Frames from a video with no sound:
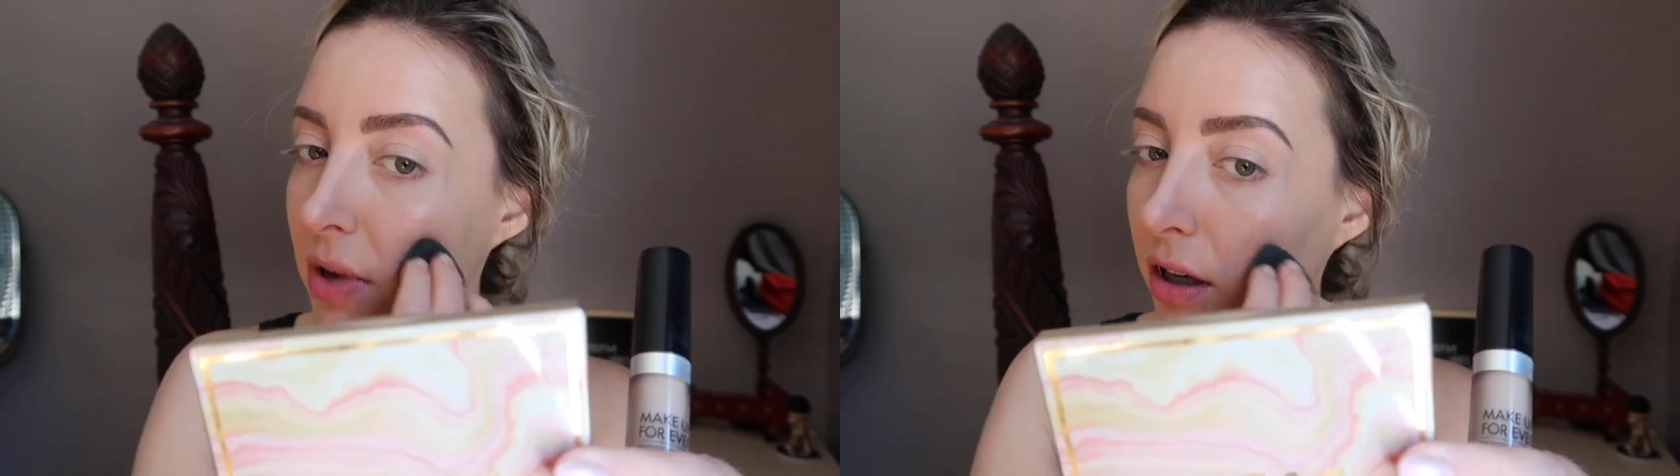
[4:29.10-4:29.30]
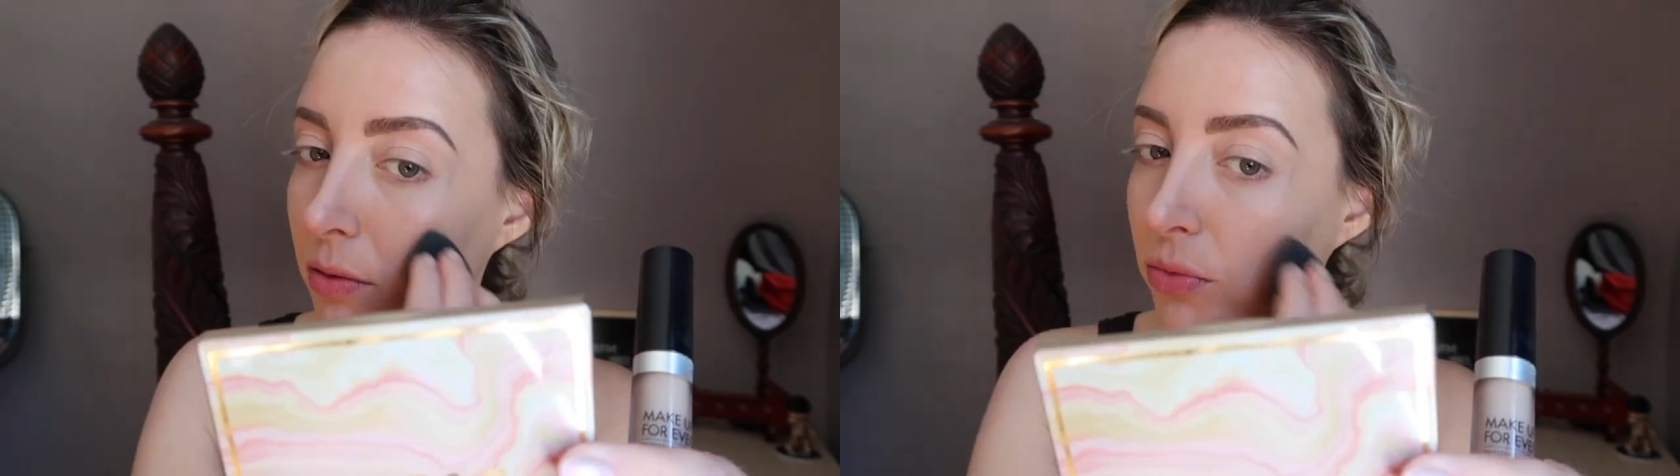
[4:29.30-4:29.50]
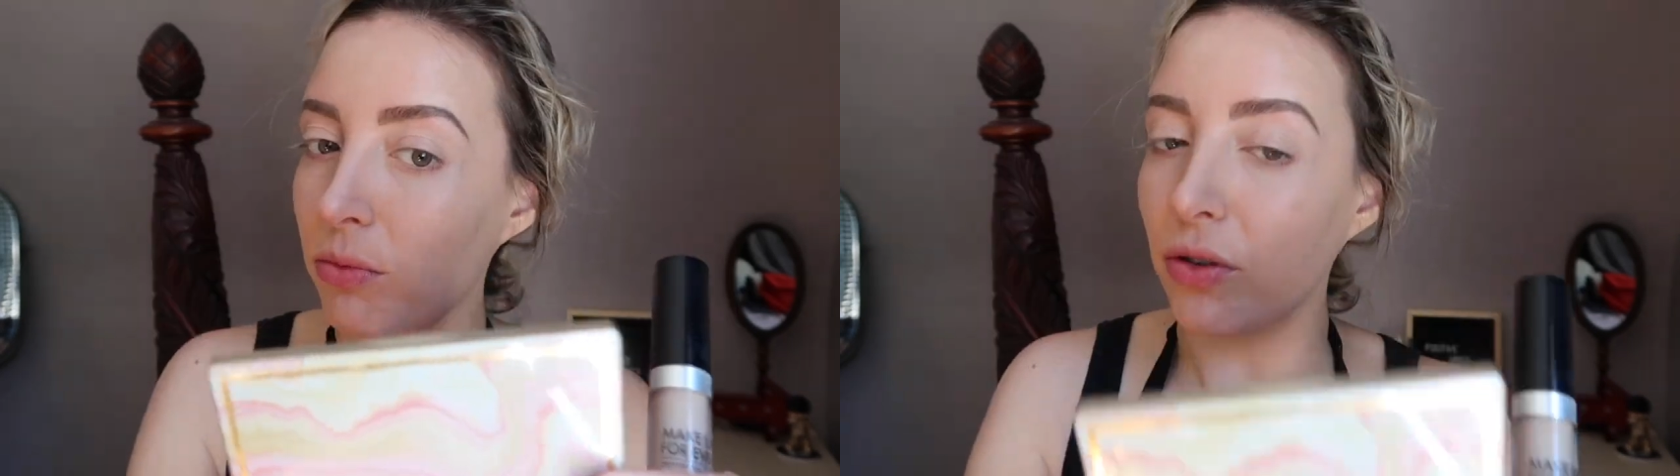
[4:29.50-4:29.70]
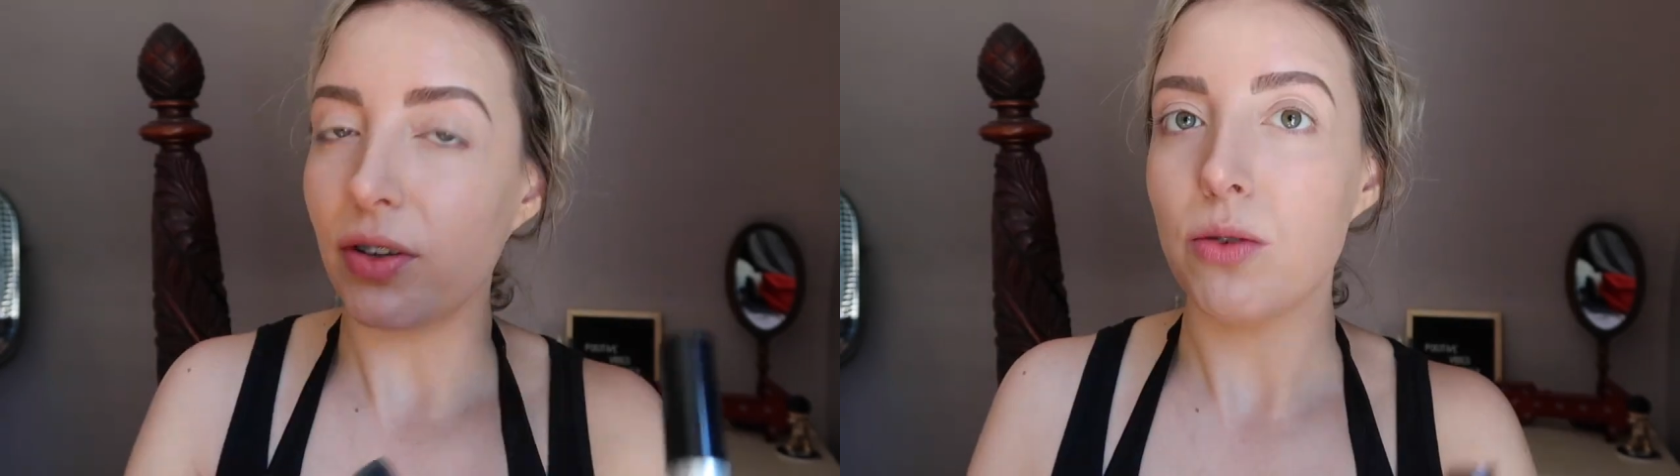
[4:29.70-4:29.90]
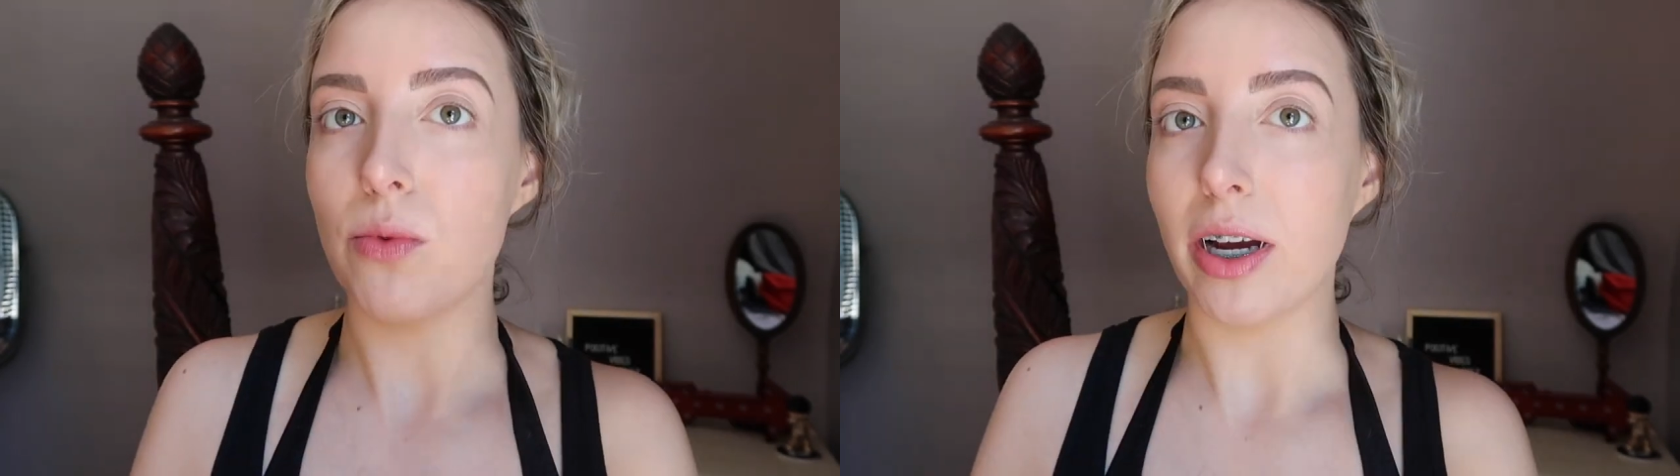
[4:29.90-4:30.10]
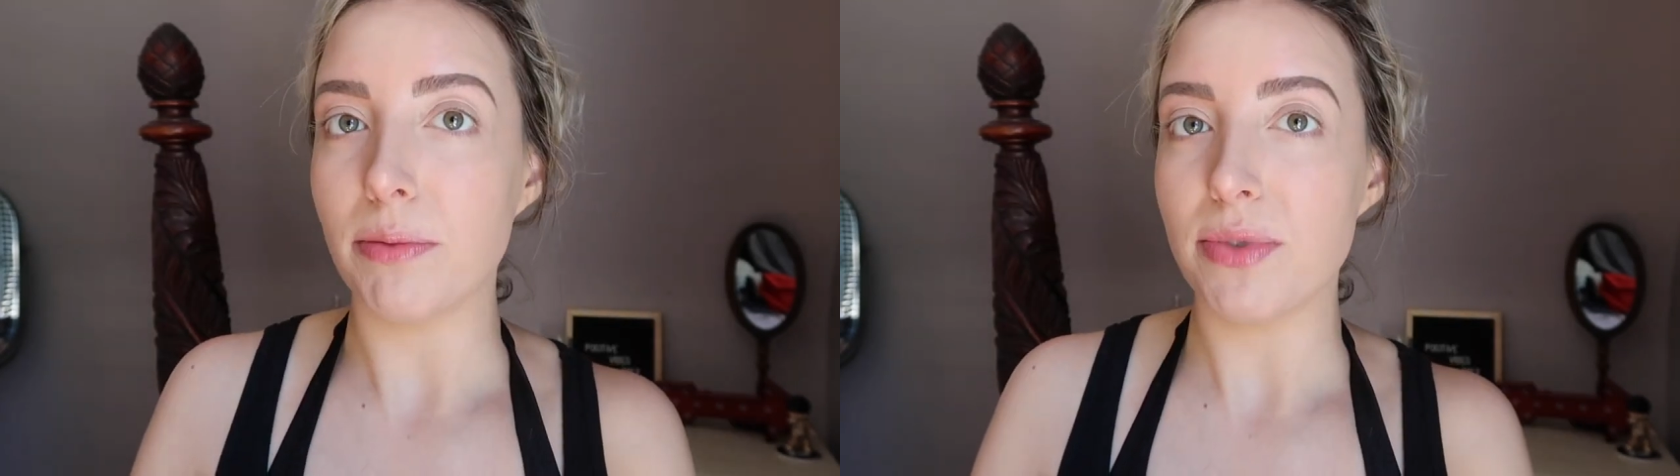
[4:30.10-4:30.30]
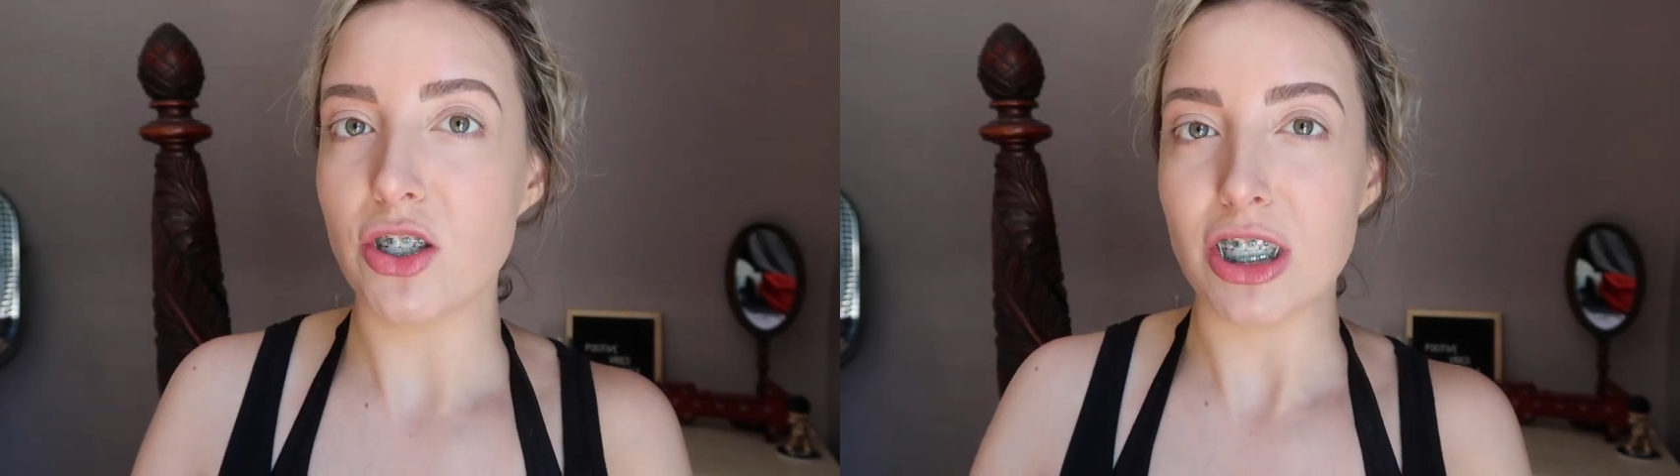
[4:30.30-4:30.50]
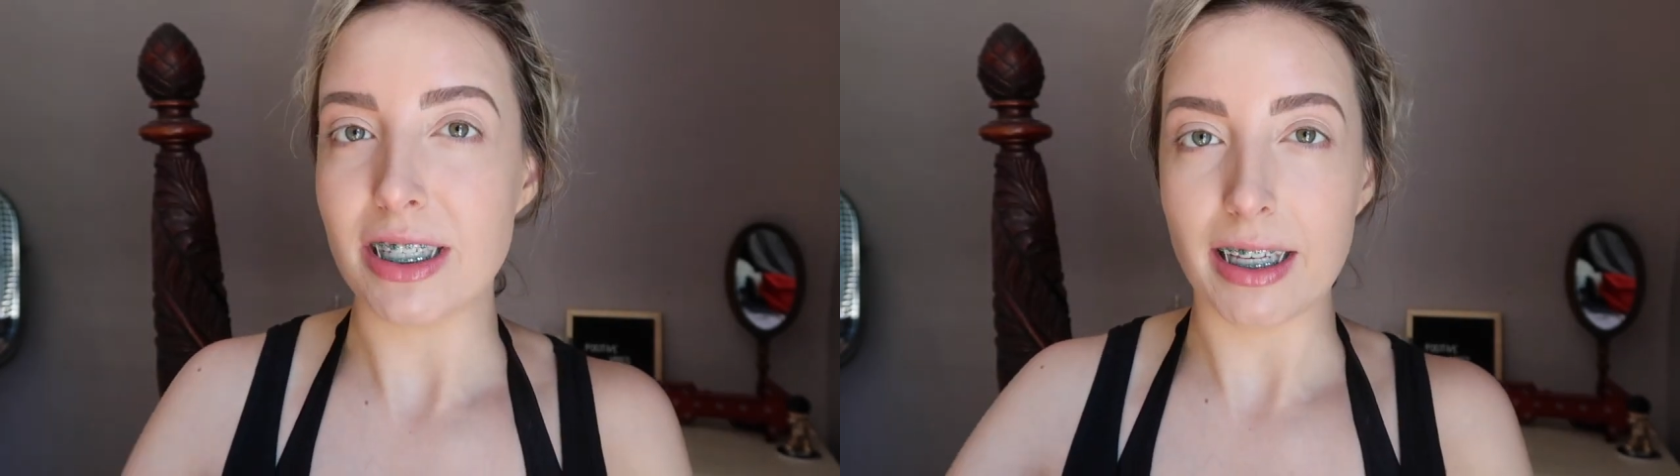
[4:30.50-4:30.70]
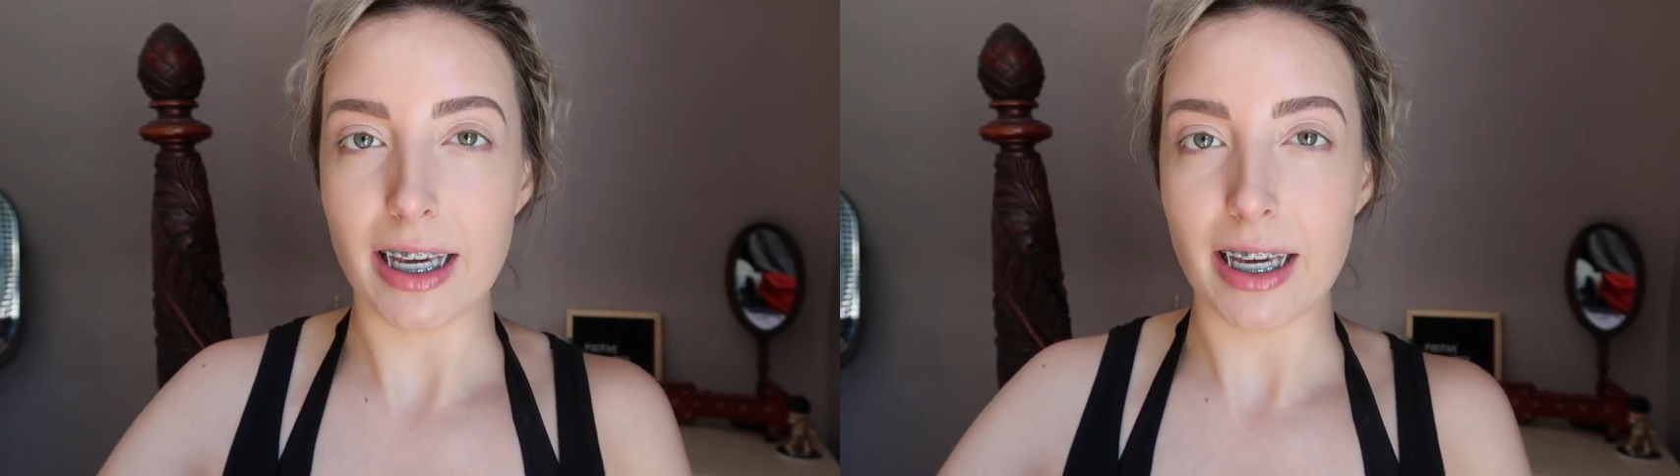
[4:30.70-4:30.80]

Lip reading: makeup removing wipes just